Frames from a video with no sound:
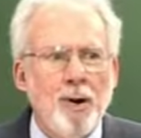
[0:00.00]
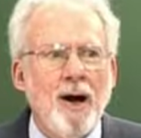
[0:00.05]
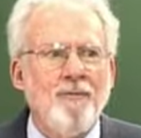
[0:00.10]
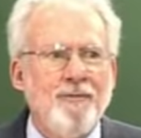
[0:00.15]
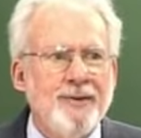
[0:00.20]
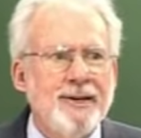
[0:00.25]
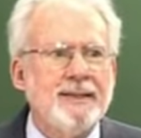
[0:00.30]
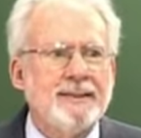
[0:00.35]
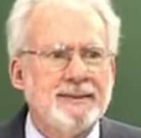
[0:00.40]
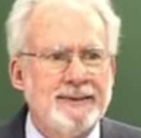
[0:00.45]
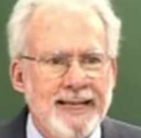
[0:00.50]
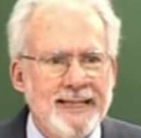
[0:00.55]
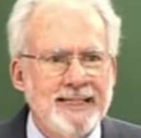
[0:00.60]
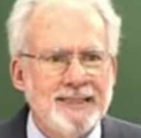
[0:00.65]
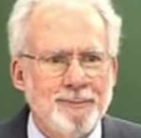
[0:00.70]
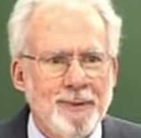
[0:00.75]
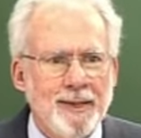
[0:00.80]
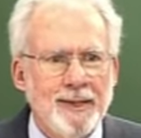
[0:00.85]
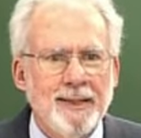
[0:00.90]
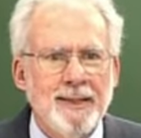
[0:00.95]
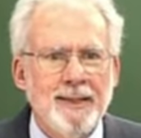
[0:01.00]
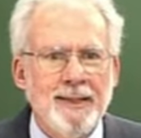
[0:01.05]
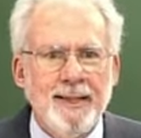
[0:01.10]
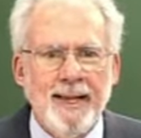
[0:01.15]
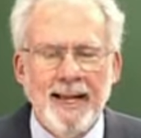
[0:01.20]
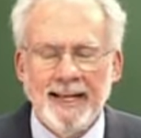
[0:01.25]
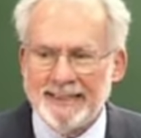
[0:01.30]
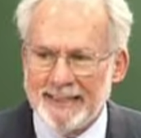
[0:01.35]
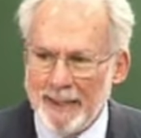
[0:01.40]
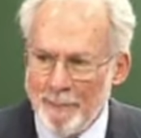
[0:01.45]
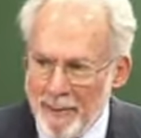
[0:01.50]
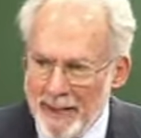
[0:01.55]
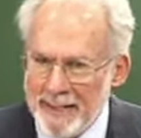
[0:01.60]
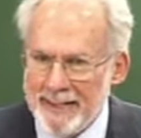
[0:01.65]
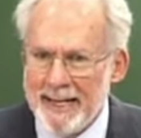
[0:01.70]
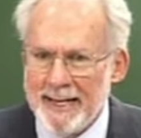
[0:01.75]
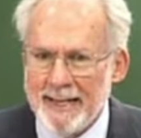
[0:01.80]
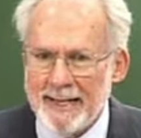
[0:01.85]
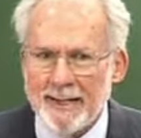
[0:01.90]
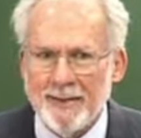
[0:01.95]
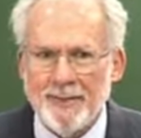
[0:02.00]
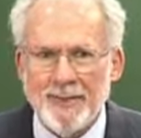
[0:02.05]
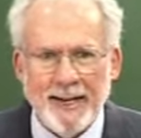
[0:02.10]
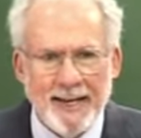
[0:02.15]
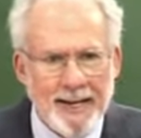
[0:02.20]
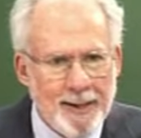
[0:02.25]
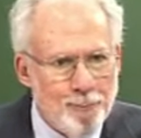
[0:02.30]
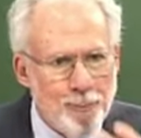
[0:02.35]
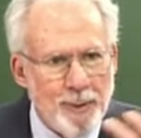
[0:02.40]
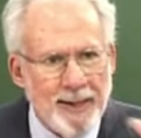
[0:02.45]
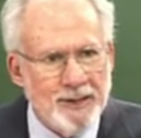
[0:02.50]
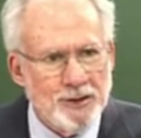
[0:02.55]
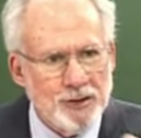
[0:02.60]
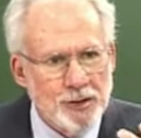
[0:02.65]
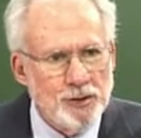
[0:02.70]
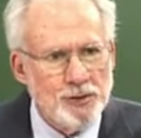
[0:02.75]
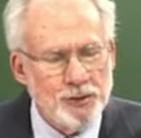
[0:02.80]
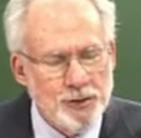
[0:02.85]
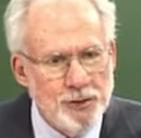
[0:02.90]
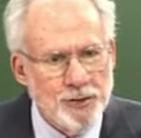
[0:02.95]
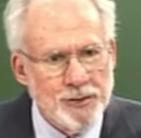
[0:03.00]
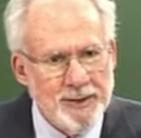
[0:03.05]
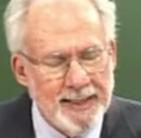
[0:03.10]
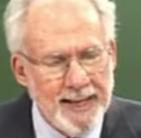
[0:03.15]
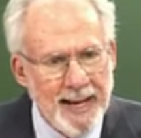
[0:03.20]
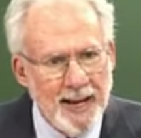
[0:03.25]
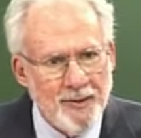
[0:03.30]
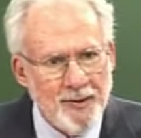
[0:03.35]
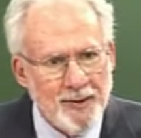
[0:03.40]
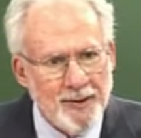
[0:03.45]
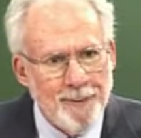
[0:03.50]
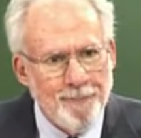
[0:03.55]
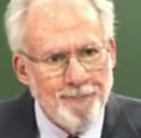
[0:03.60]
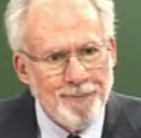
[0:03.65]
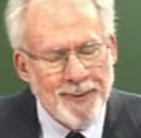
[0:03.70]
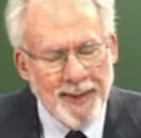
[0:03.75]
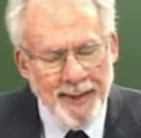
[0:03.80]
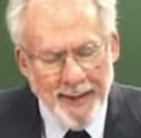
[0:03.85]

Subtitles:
Prophet and Statesman. It's in Medina that he brings those two together.